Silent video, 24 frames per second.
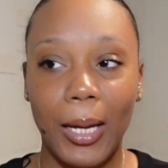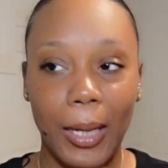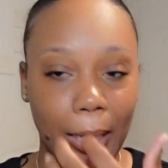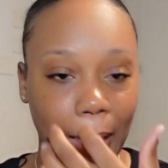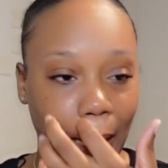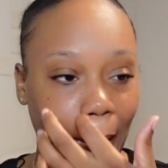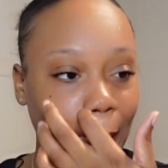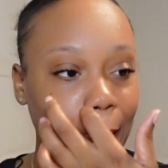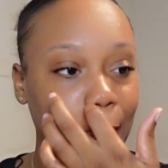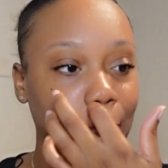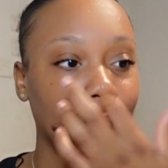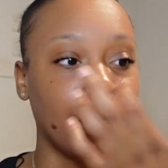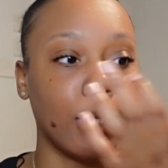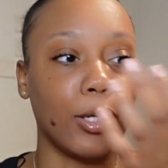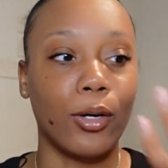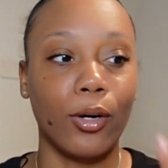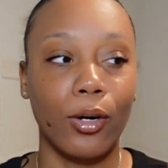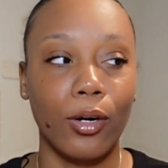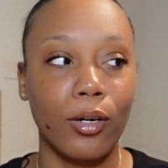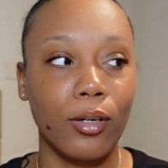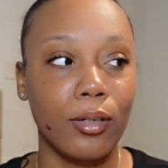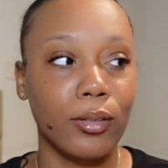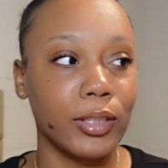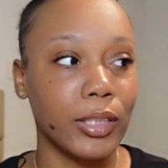Like, the
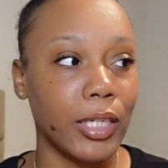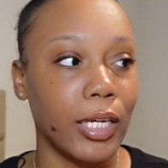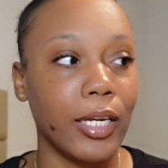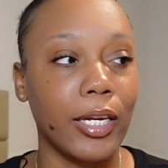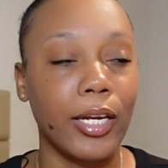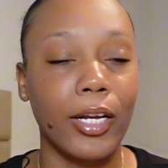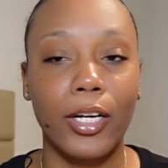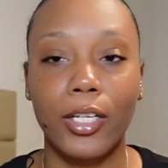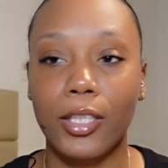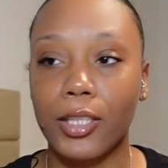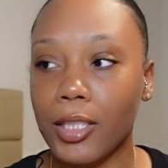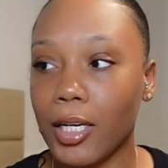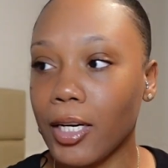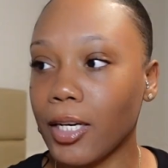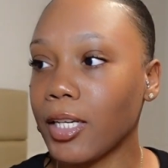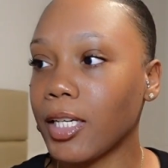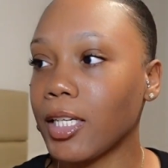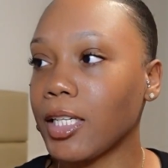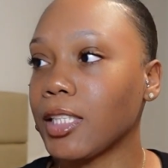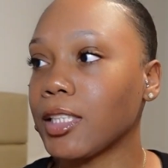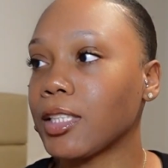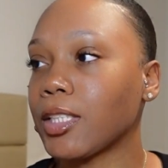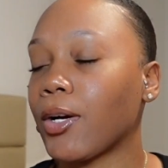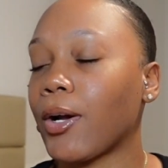girls in their
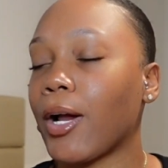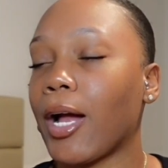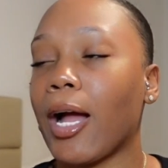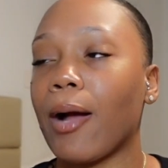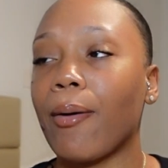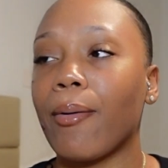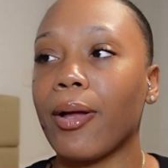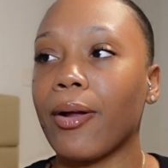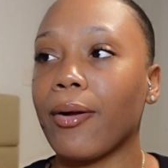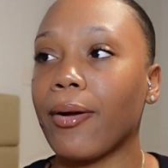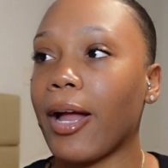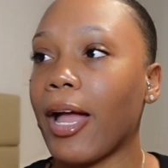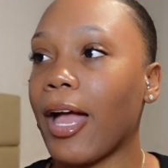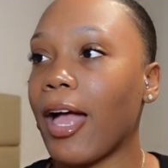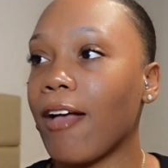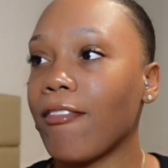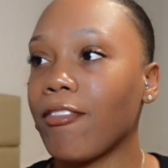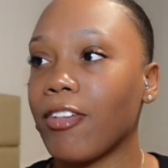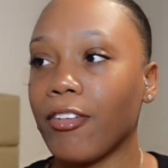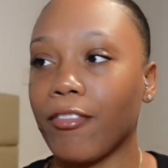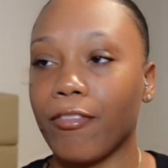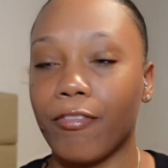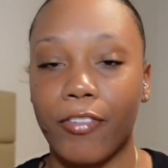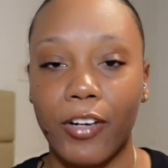30s are out here
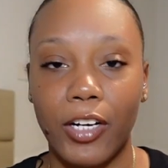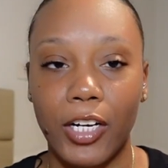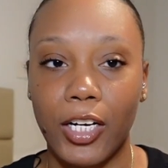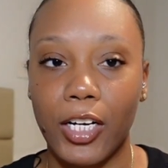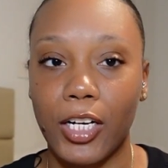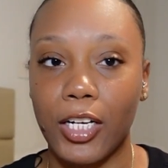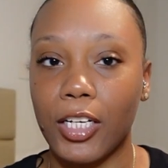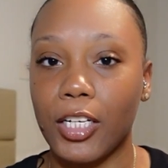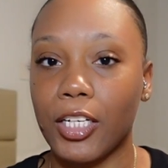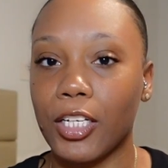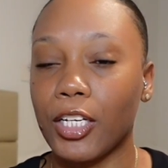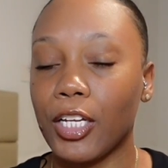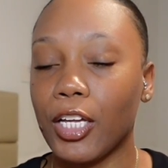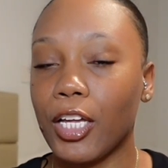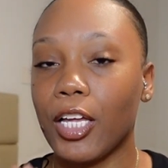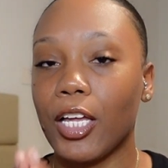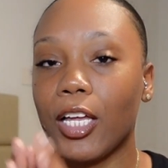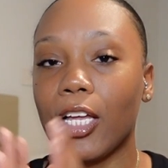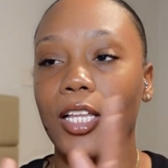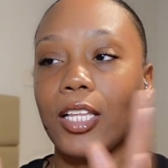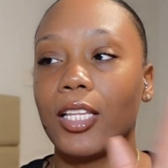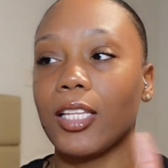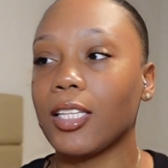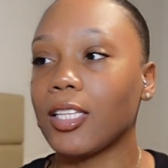having fun.
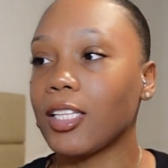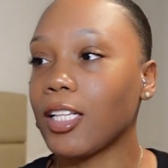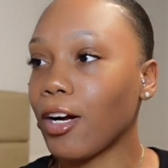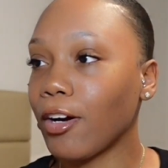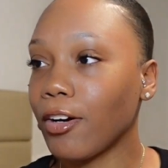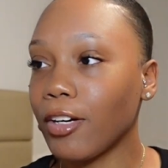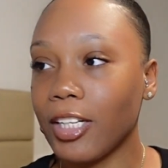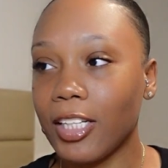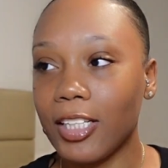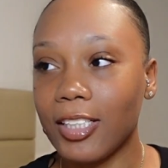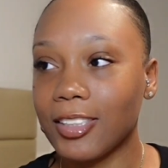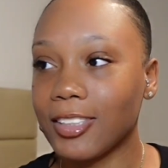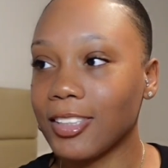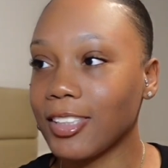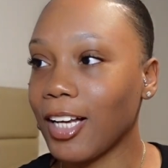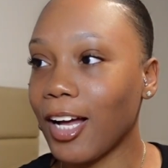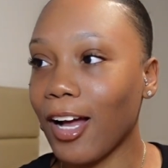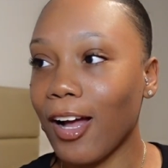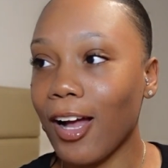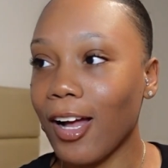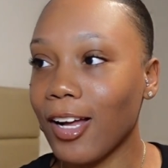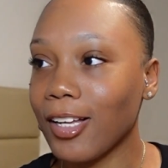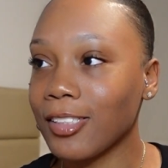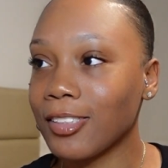30 is
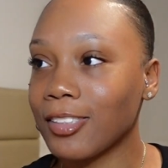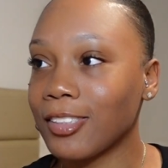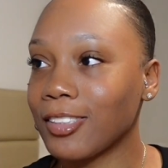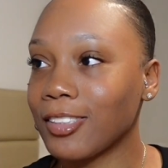not